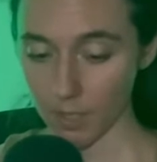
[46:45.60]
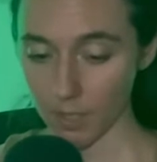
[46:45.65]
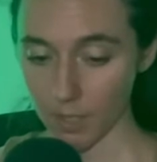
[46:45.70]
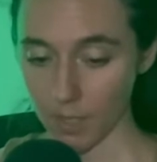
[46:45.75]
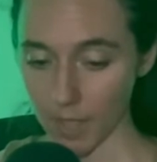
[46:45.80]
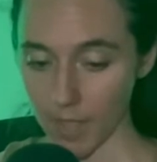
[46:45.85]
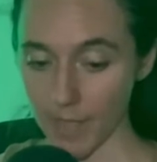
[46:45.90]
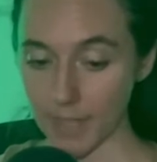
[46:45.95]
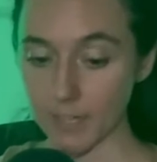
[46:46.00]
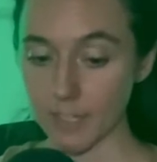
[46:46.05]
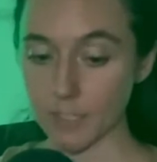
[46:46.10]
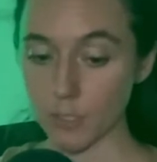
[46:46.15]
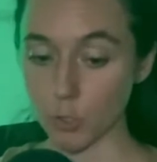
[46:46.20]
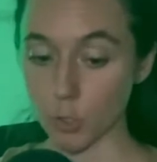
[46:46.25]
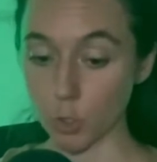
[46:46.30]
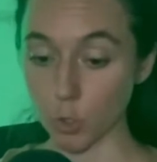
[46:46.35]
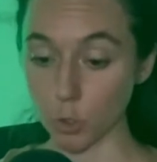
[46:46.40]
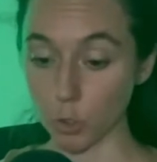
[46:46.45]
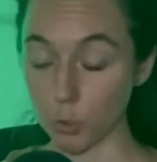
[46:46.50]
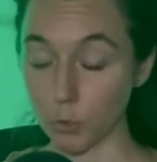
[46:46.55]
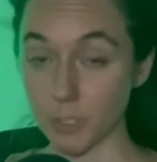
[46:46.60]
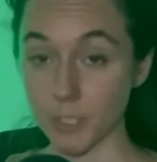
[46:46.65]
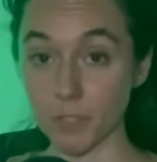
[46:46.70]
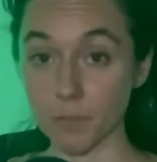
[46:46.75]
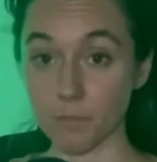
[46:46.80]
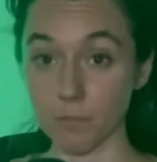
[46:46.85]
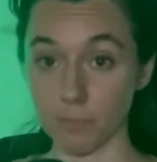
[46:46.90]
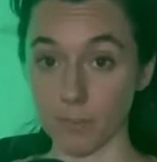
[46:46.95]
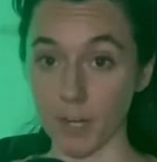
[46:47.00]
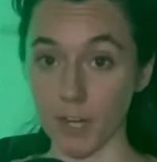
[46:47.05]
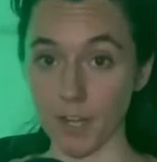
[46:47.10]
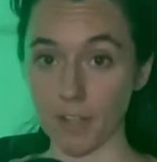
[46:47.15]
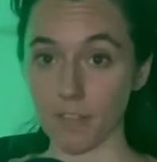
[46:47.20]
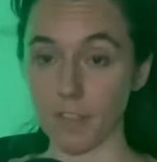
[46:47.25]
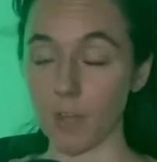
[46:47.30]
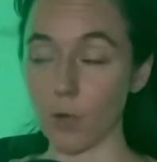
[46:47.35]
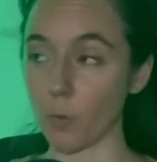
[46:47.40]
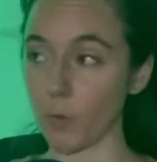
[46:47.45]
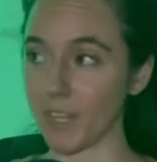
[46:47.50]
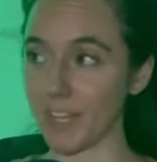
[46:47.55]
and is gluten-free.
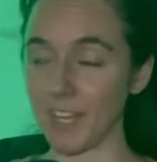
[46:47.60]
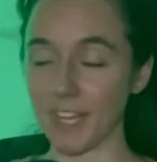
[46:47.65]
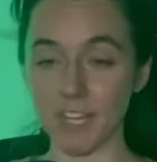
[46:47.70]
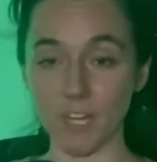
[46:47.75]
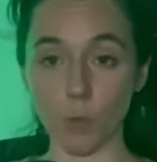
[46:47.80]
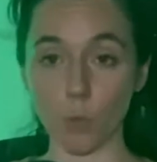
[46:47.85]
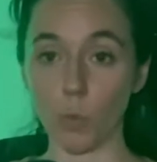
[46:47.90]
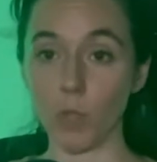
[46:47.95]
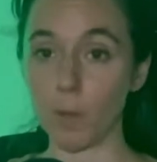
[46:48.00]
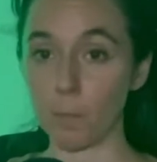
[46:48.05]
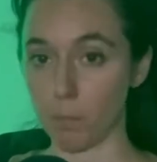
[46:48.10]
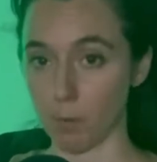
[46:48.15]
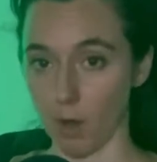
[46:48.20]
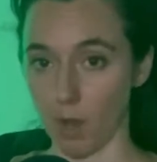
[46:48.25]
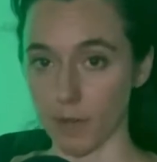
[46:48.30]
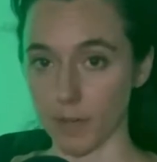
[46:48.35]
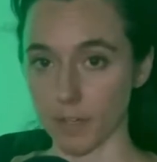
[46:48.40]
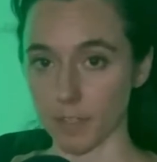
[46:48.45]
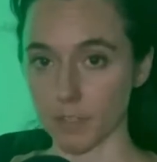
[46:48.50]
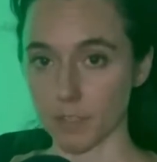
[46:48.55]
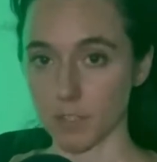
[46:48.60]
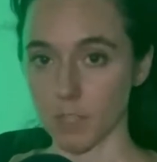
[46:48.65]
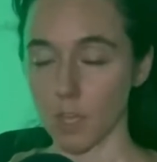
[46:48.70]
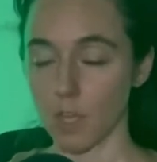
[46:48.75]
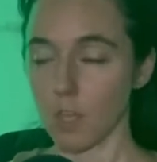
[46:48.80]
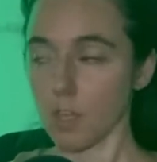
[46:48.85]
They don't eat any wheat products.